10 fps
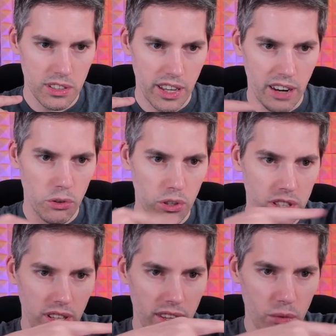And
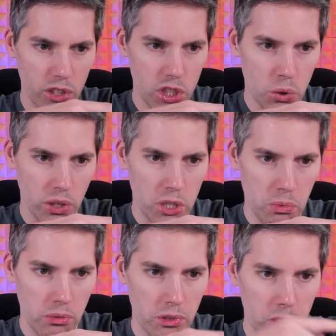everyone... And then we destroy each
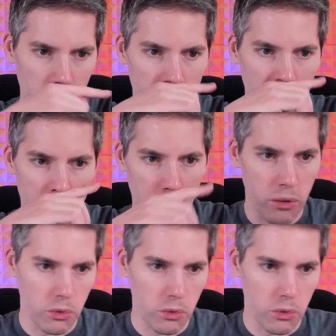permanent chosen this way.